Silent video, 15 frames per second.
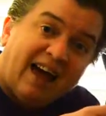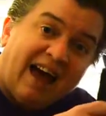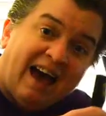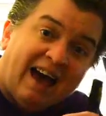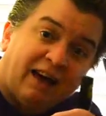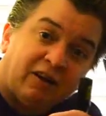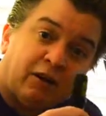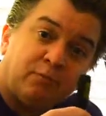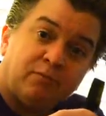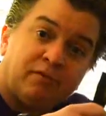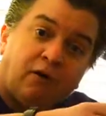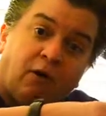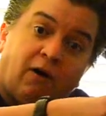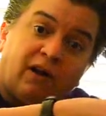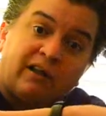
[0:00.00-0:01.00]
atoms
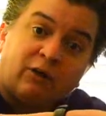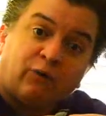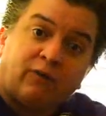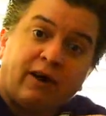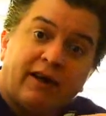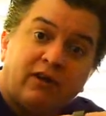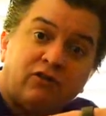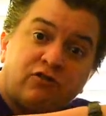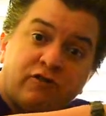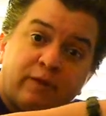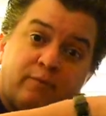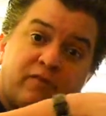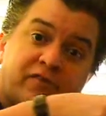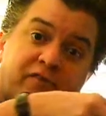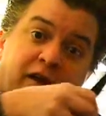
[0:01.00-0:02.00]
all arrange
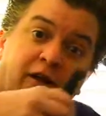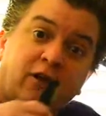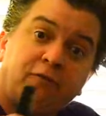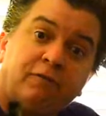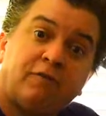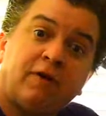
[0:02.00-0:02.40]
themselves